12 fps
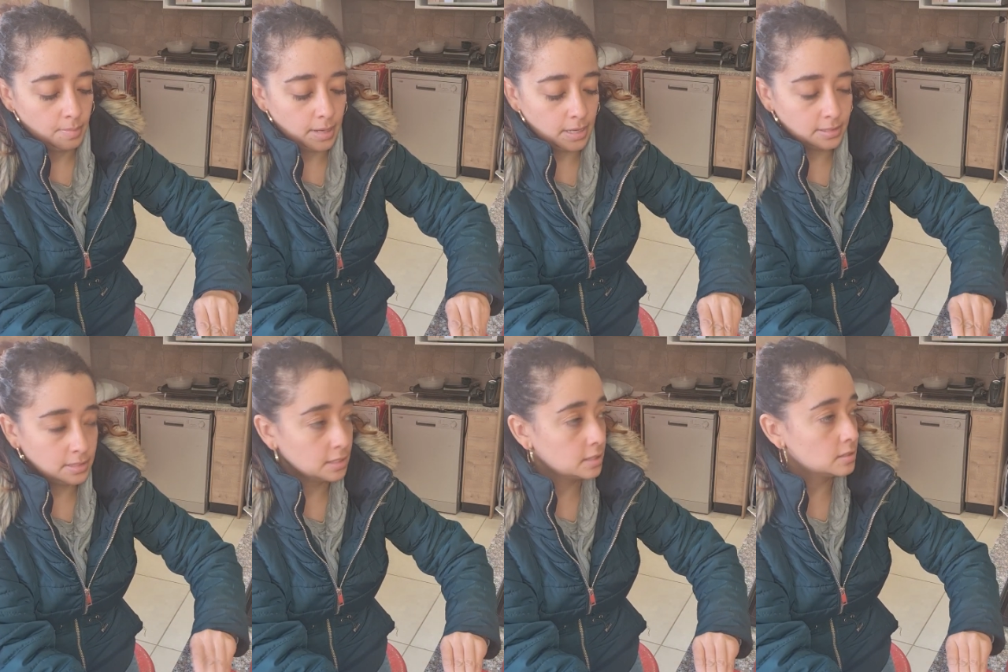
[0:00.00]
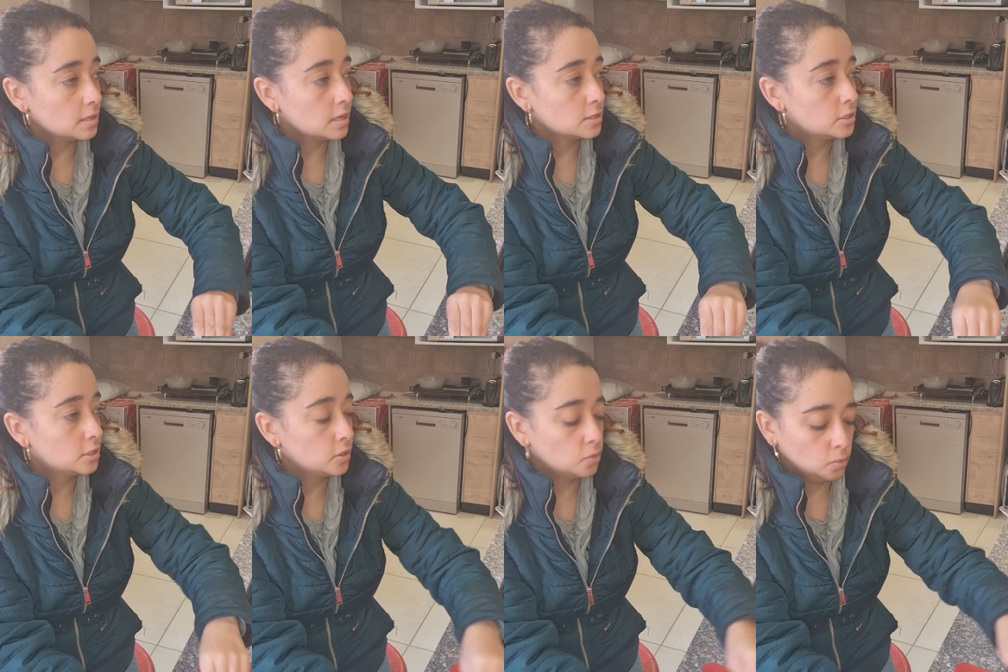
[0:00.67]
Plastic is
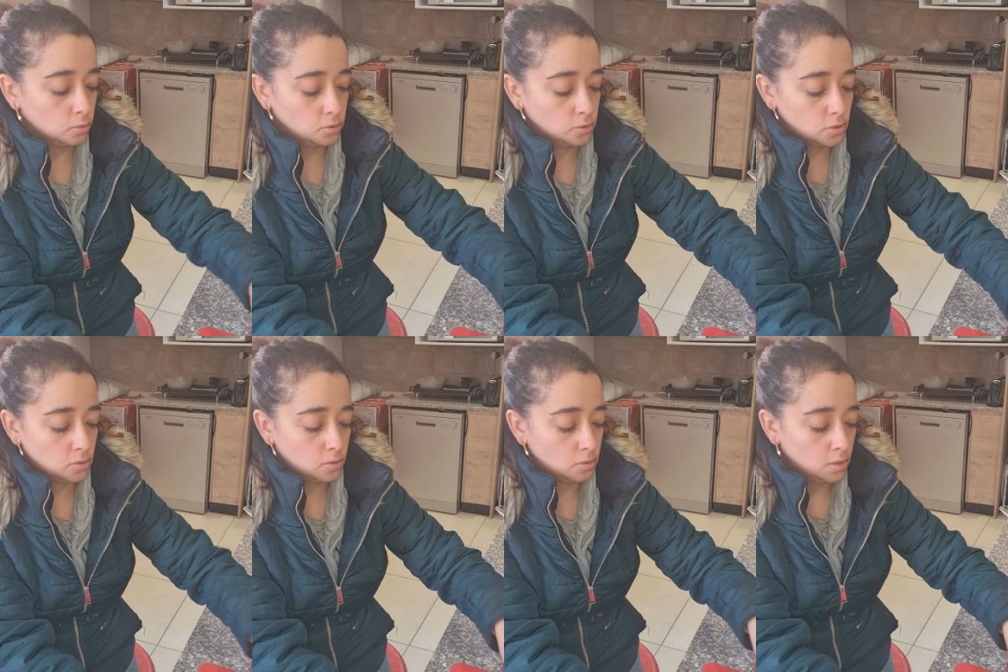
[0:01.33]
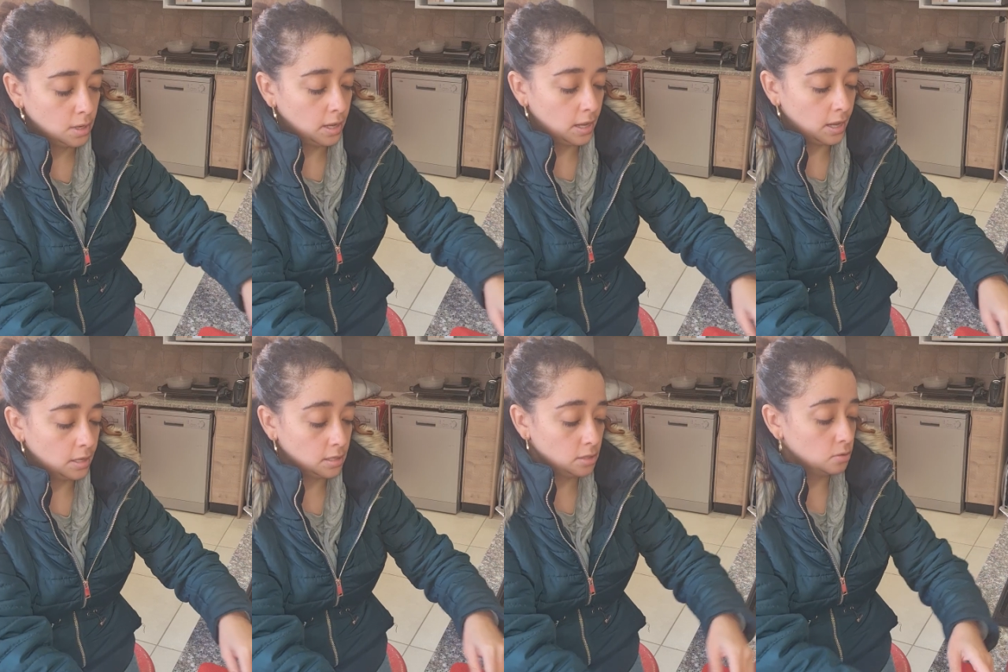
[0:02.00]
actually also,
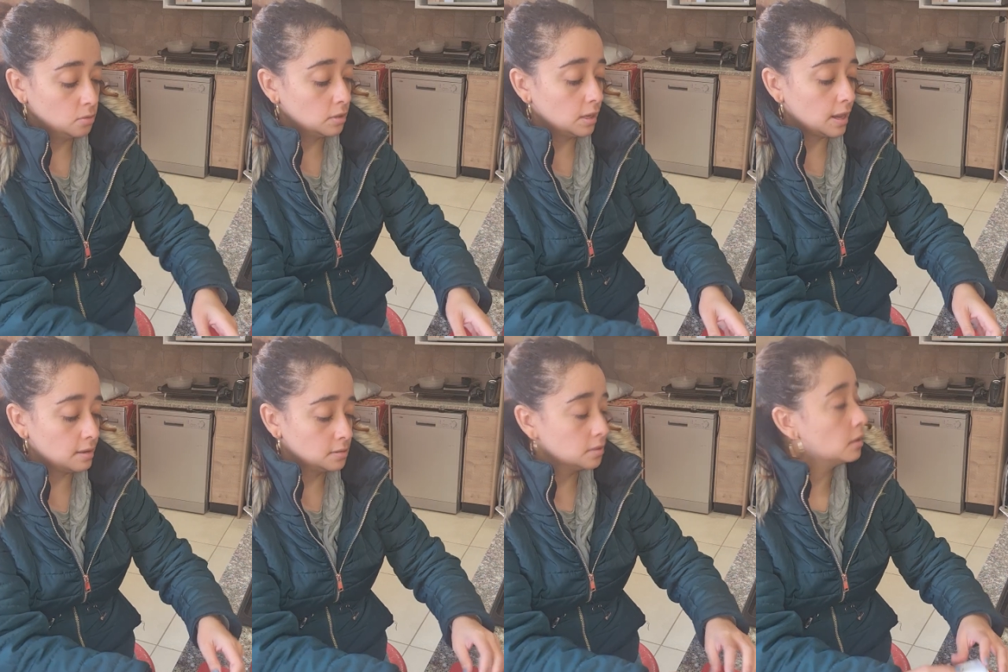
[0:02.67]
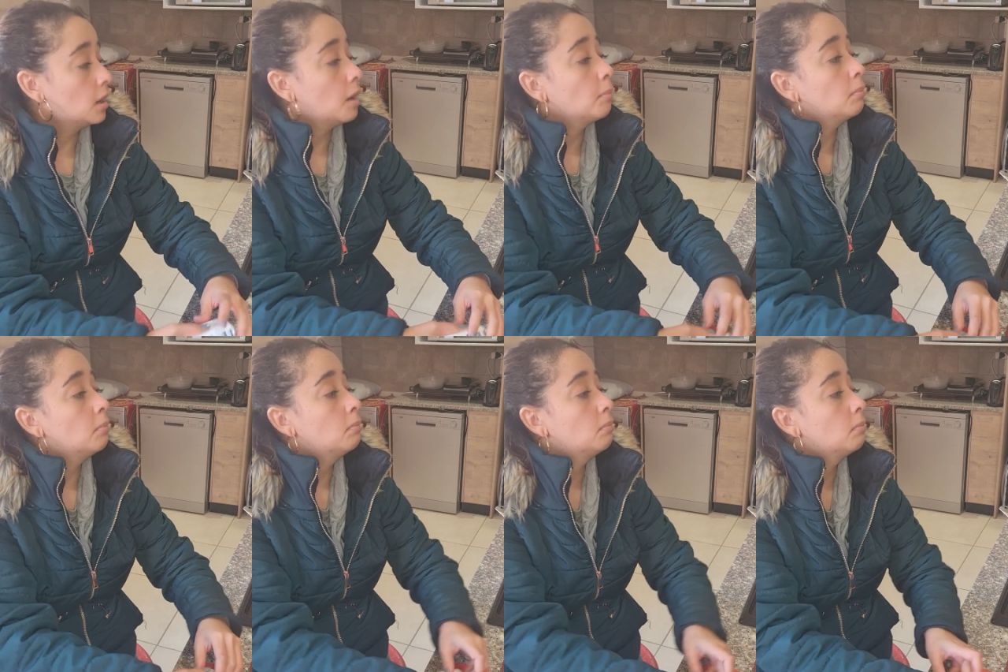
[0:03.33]
Aggie, you're allowed to
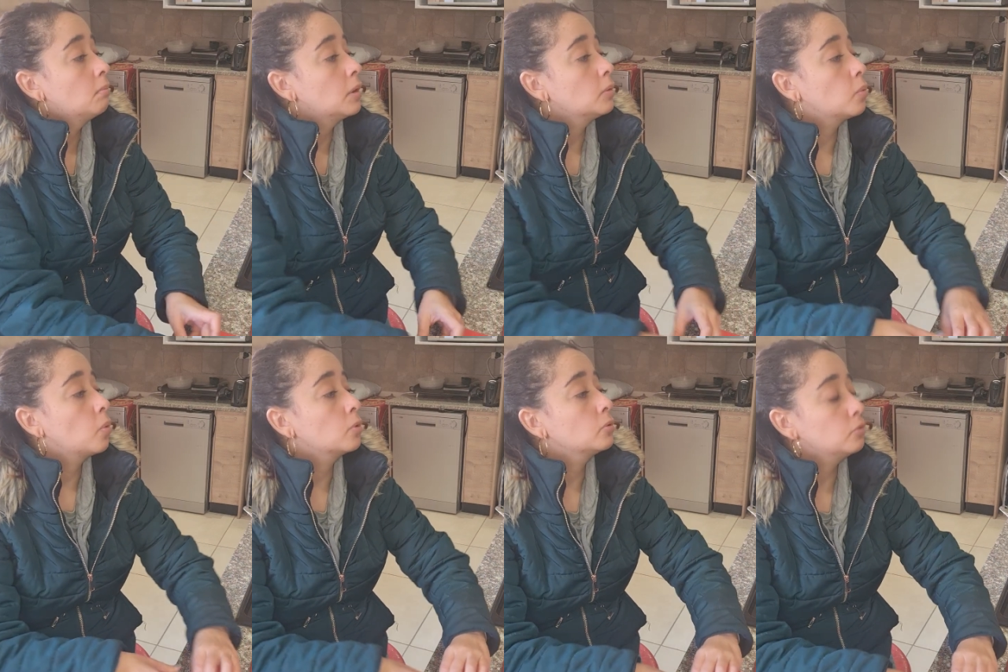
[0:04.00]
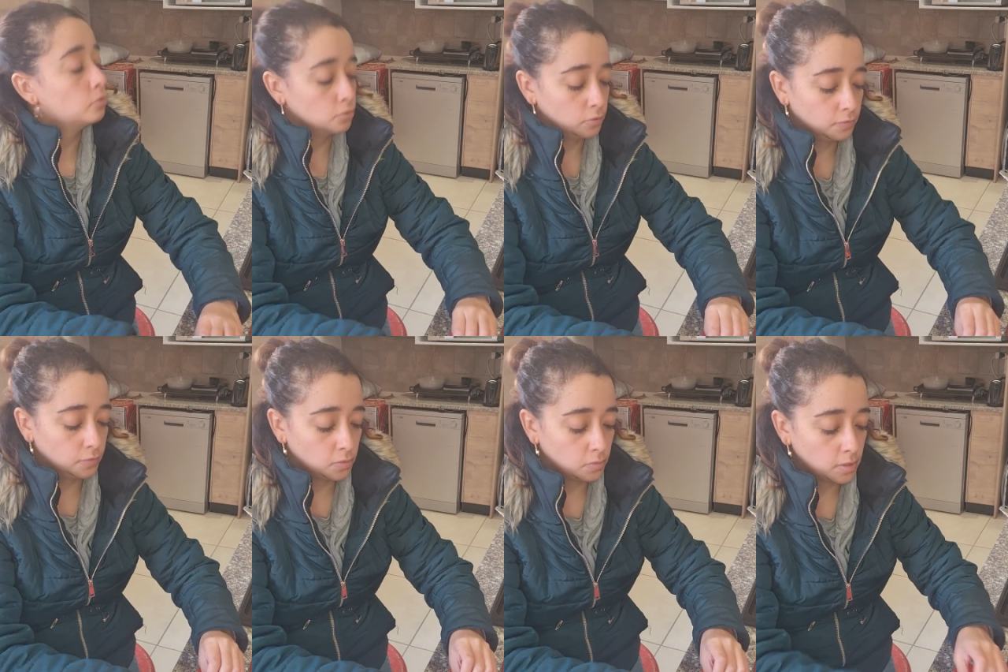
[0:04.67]
come and walk through
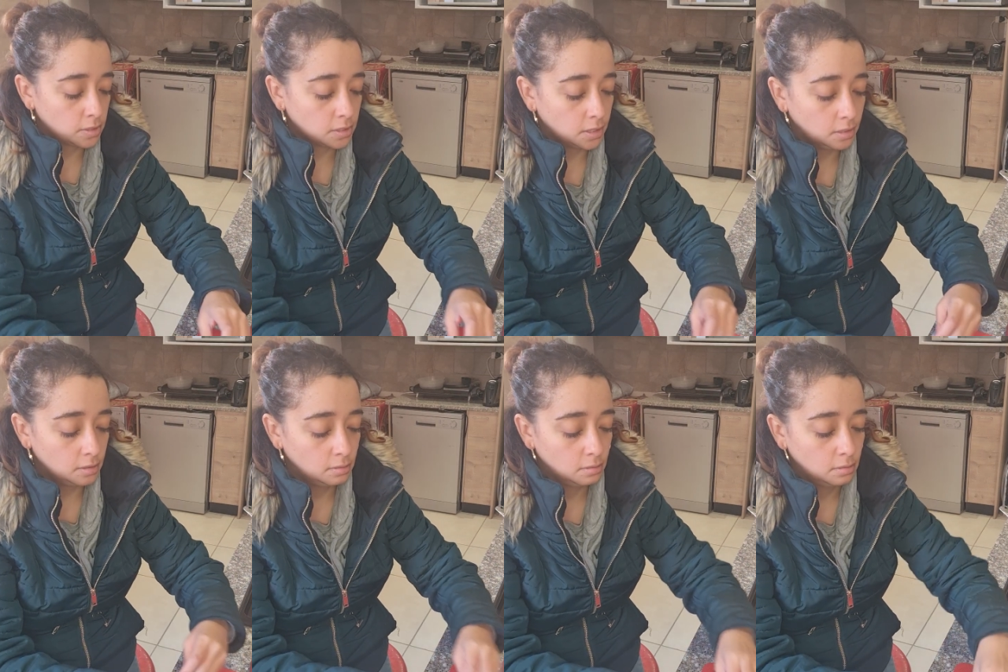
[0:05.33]
if you want, eh?